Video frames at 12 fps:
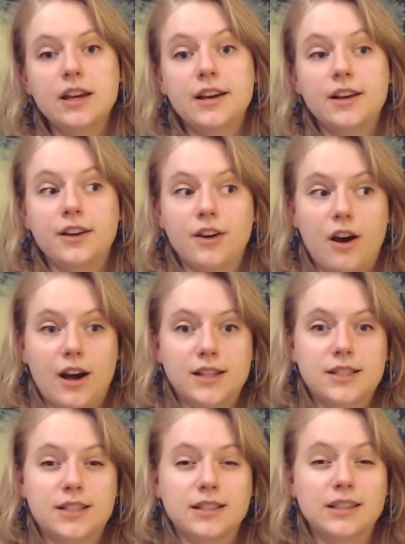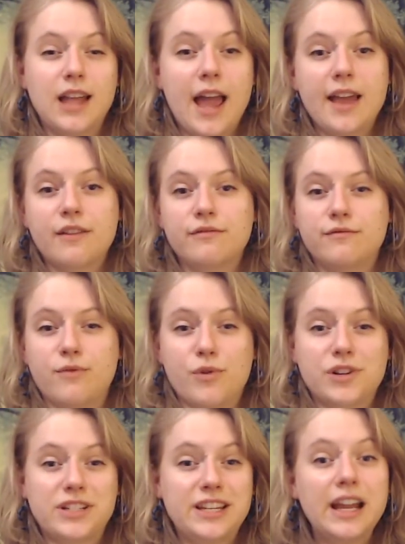got like
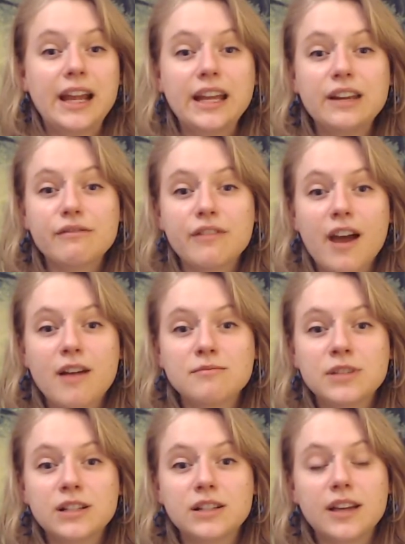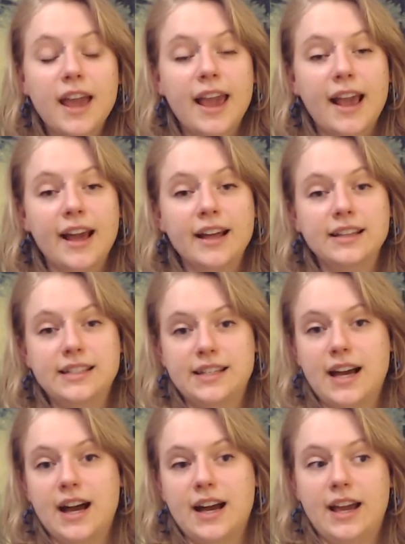14 of them, and
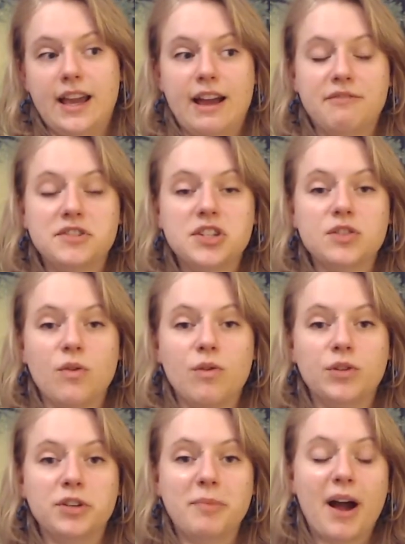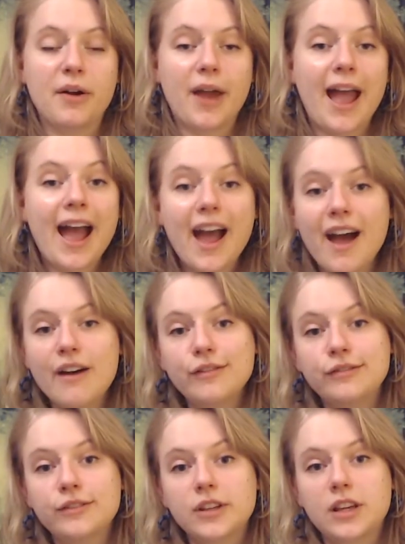I have sold about half,